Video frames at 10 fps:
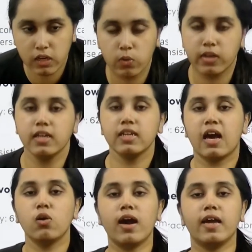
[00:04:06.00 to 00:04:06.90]
Okay,
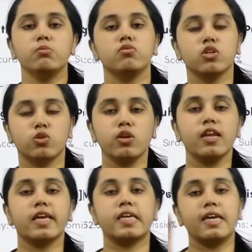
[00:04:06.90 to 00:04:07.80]
now I am, you know,
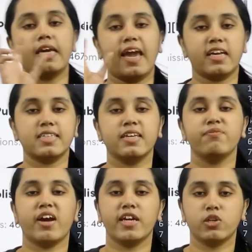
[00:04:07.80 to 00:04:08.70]
linking X and
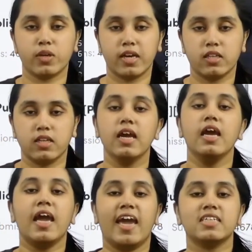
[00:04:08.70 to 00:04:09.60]
Y together.
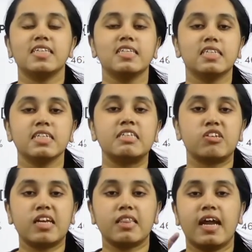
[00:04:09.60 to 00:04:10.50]
X is the
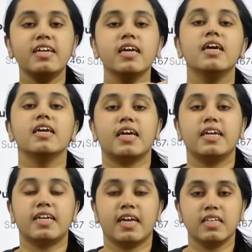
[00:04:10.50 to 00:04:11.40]
string that
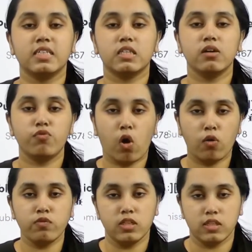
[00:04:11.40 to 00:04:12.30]
contains the
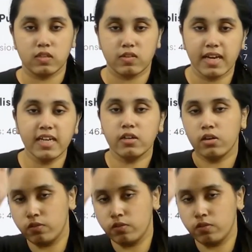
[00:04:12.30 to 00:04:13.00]
vowels, right?